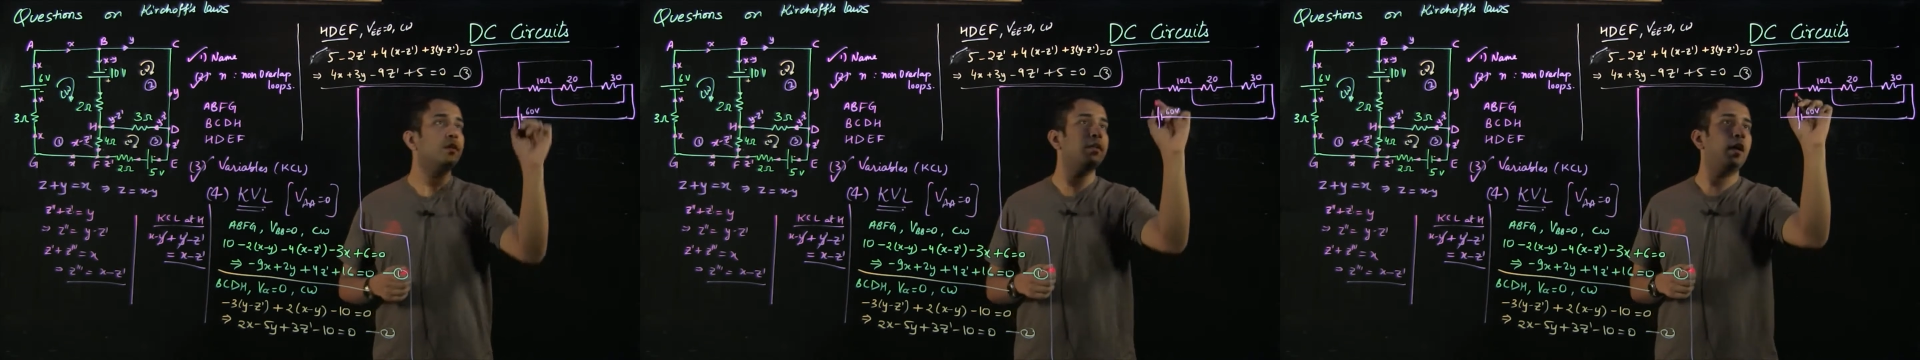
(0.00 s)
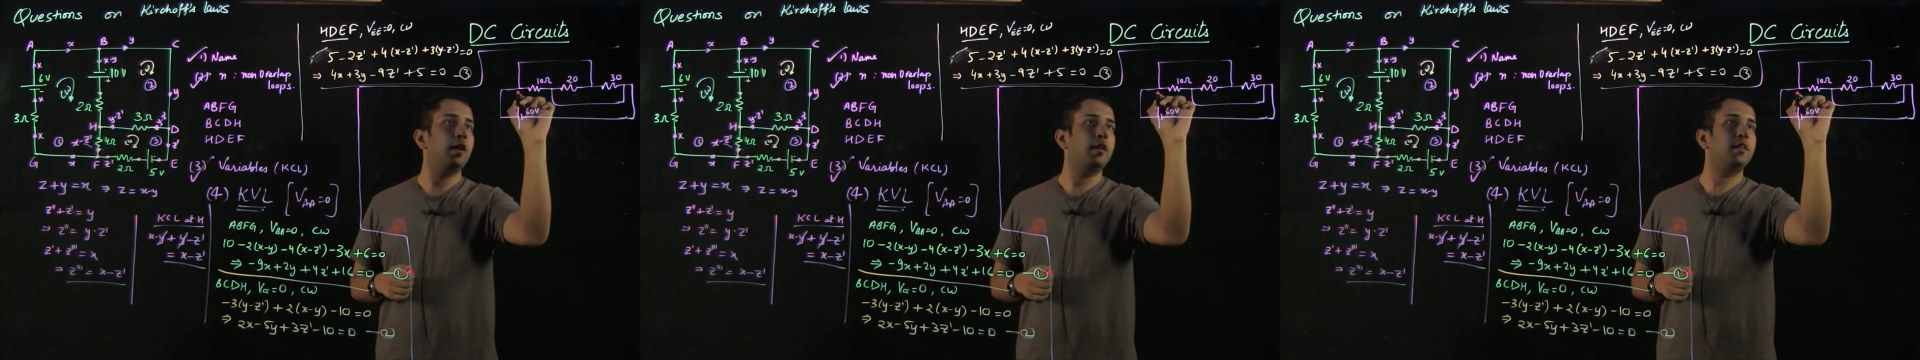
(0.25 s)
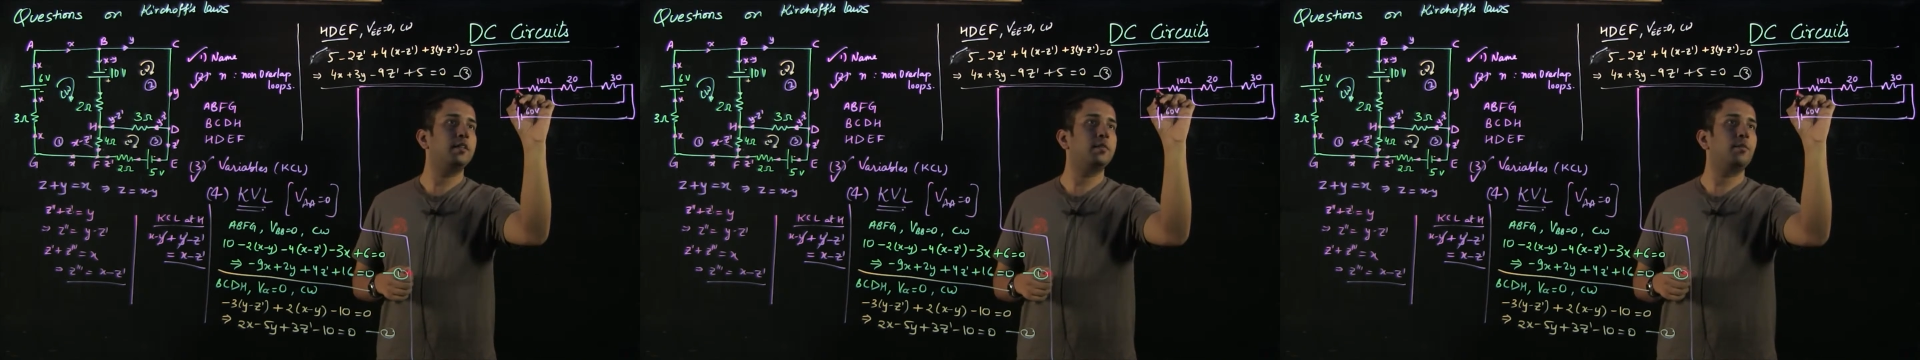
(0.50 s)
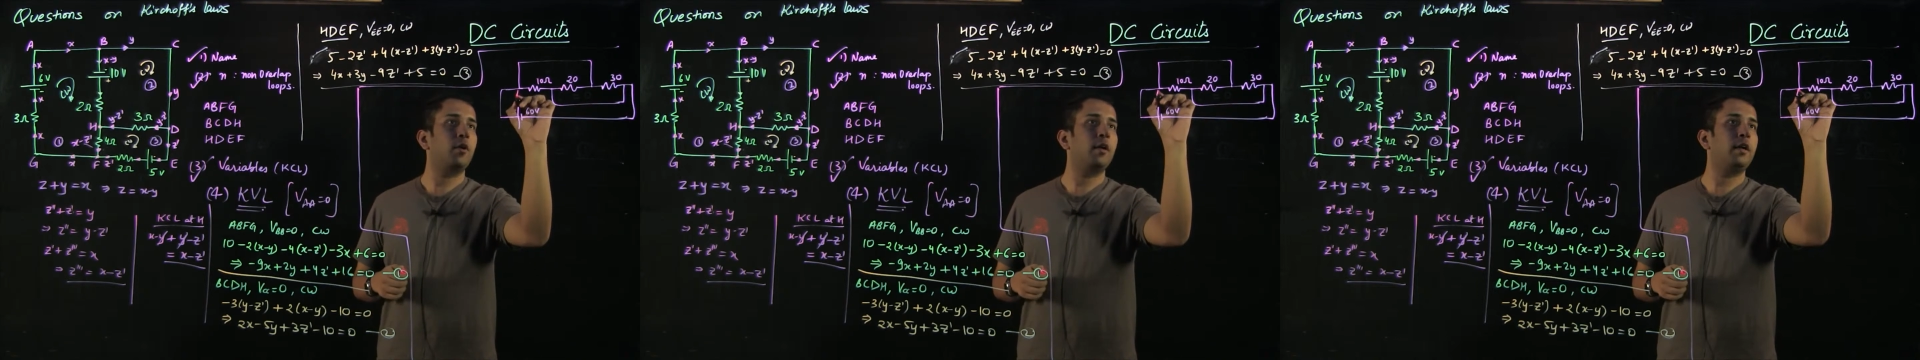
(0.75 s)
that this is
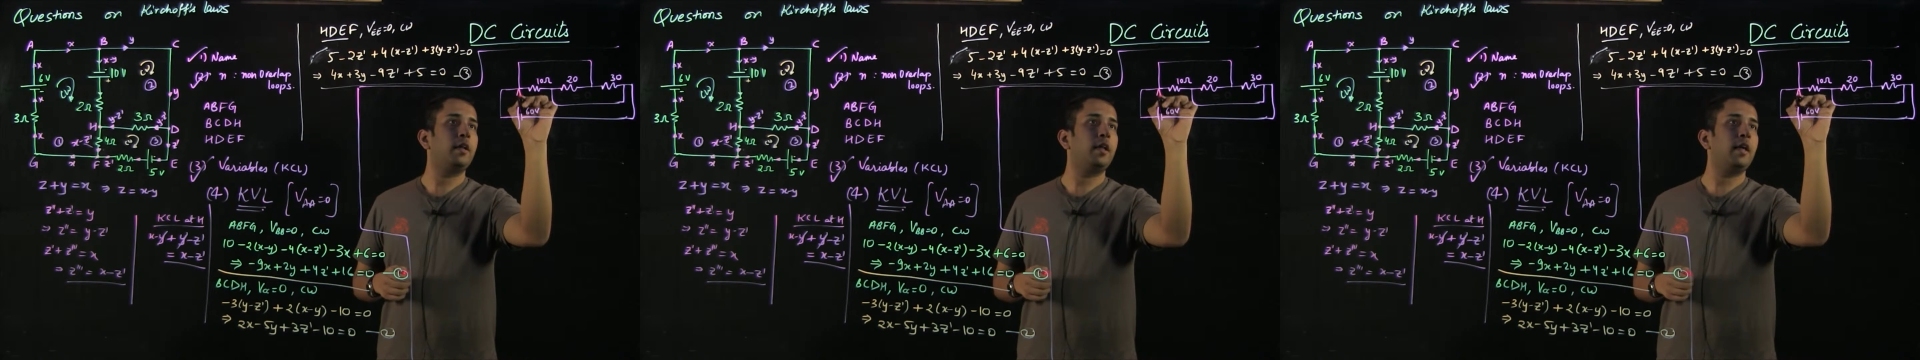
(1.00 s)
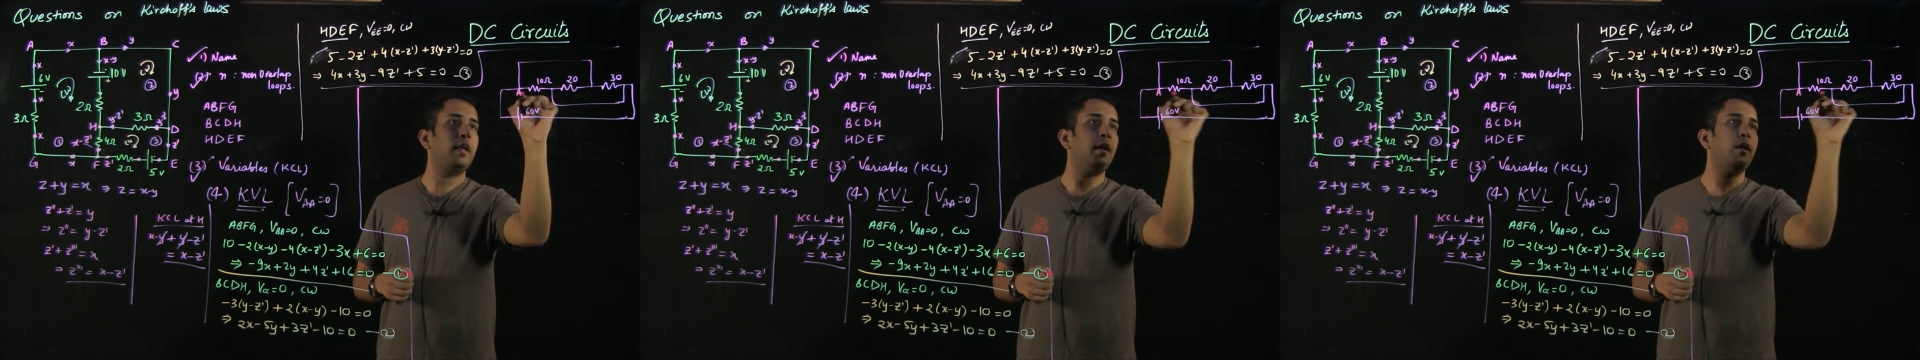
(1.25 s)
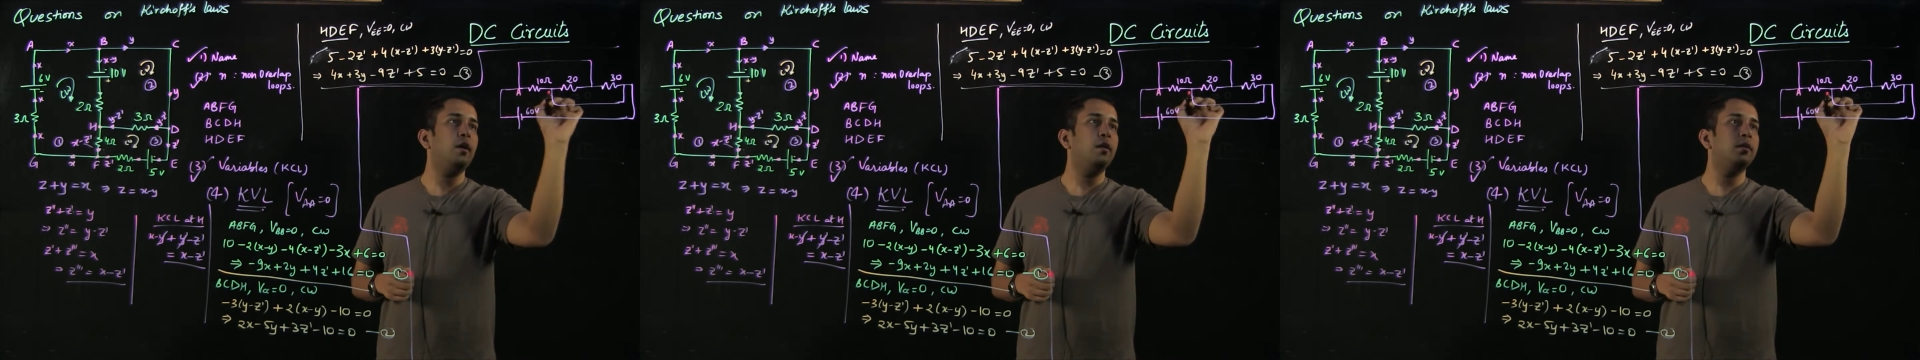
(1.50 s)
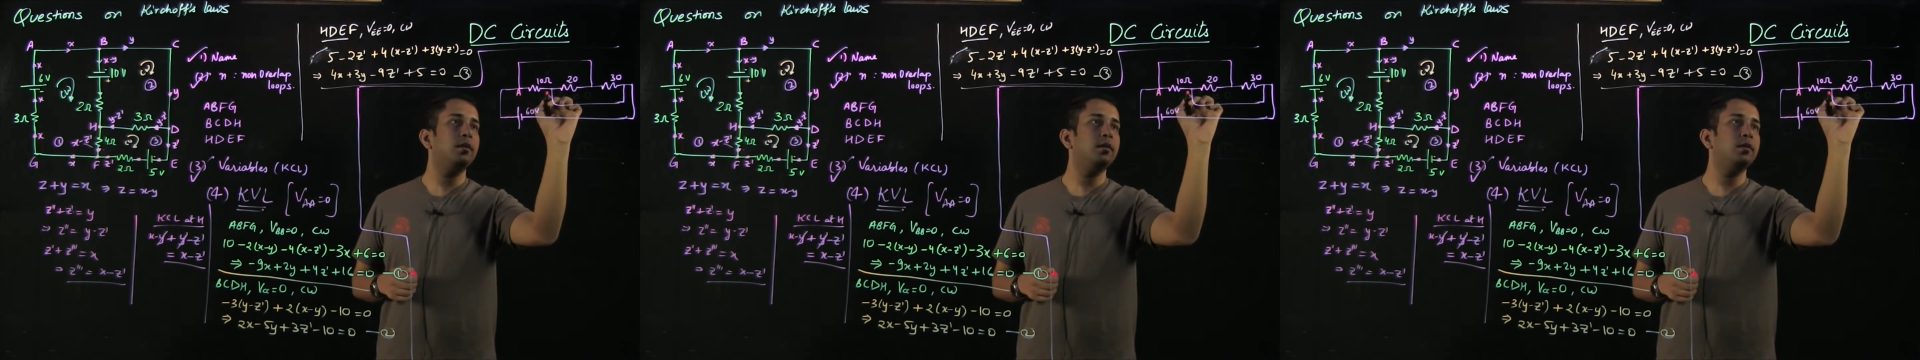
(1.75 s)
point A,
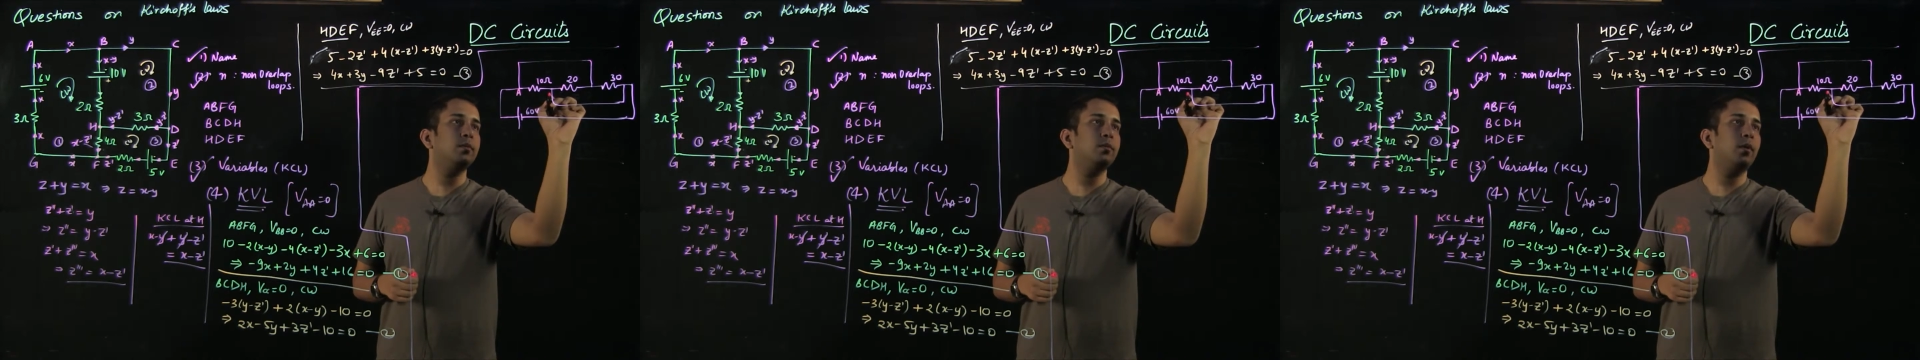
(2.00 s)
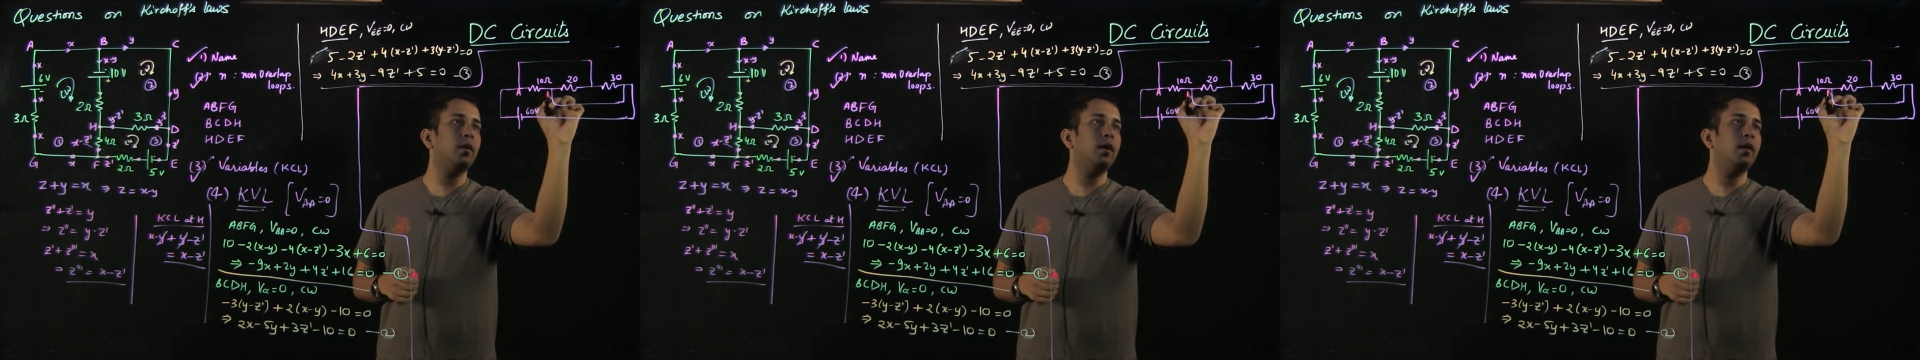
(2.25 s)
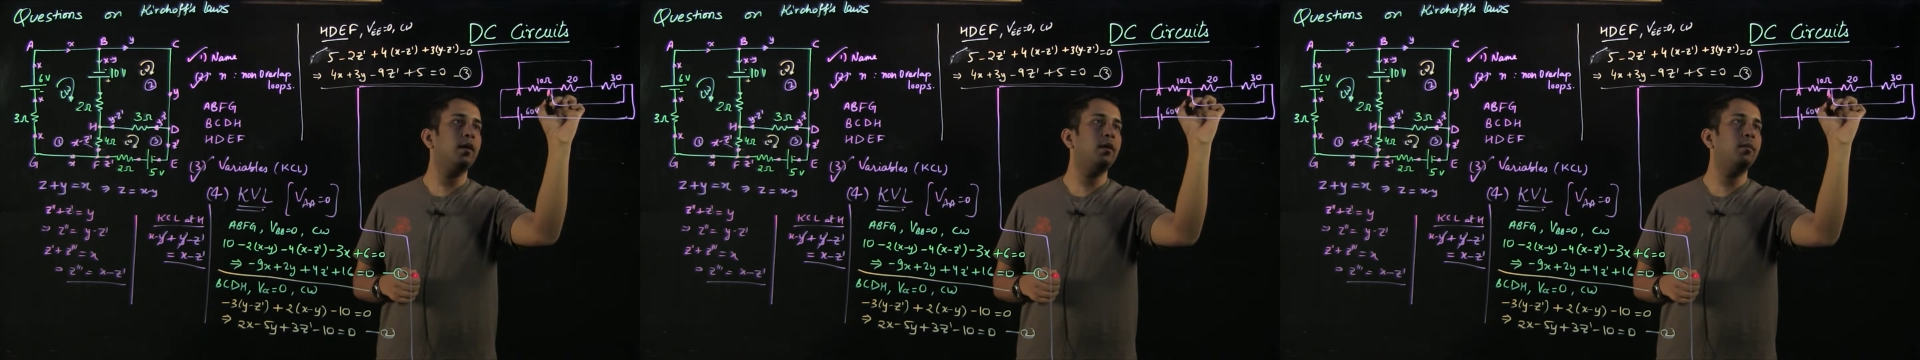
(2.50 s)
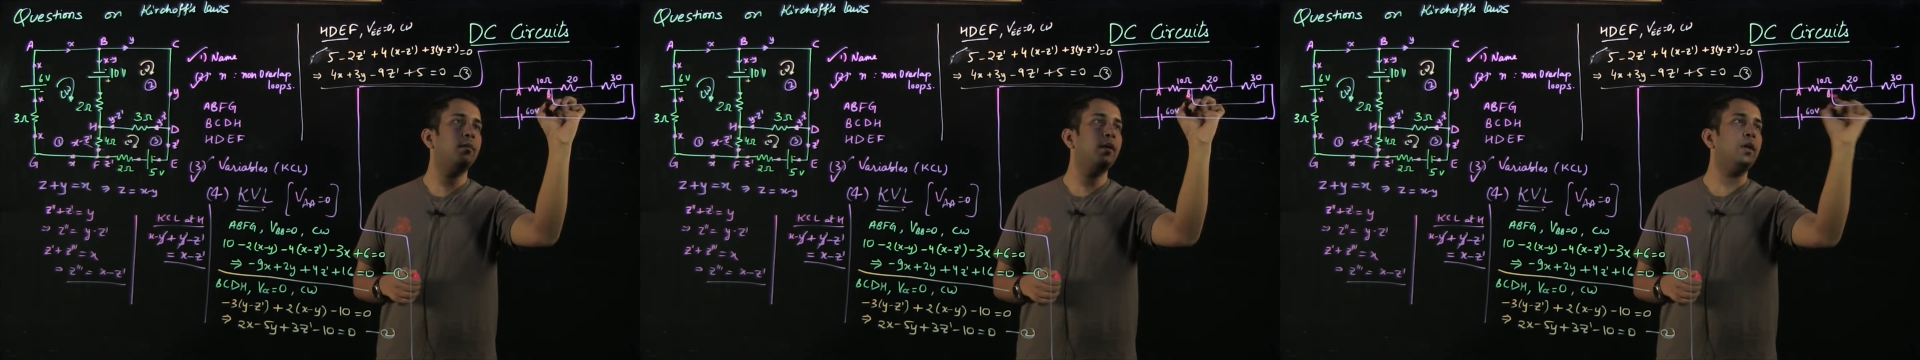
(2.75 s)
this is point
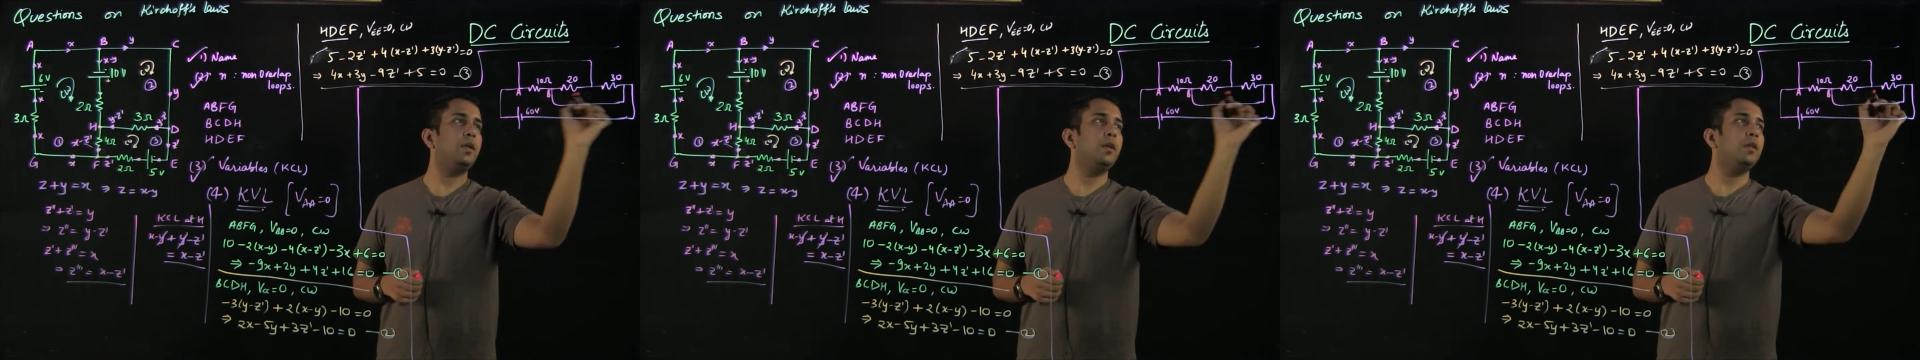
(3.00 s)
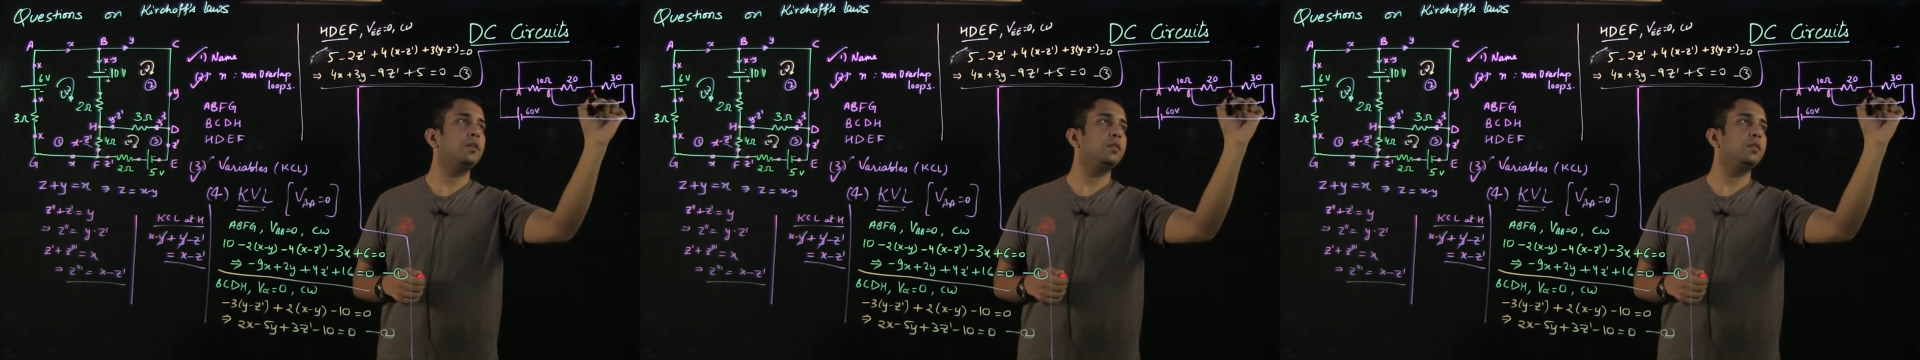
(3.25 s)
B,